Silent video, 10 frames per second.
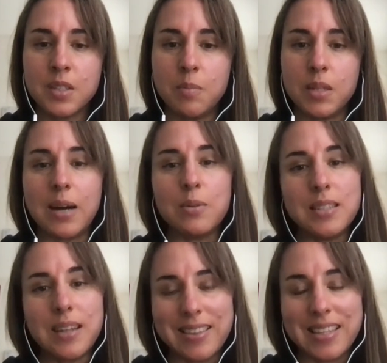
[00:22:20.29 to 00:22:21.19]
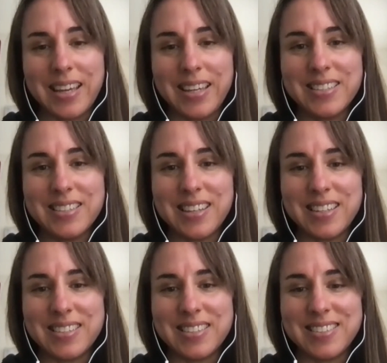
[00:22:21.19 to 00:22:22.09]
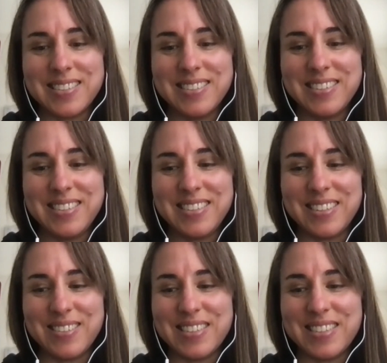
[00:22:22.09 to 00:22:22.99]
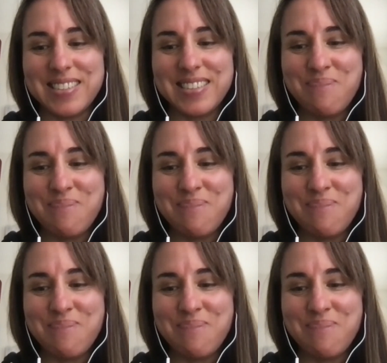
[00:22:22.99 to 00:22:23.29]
But that was not the case, as it's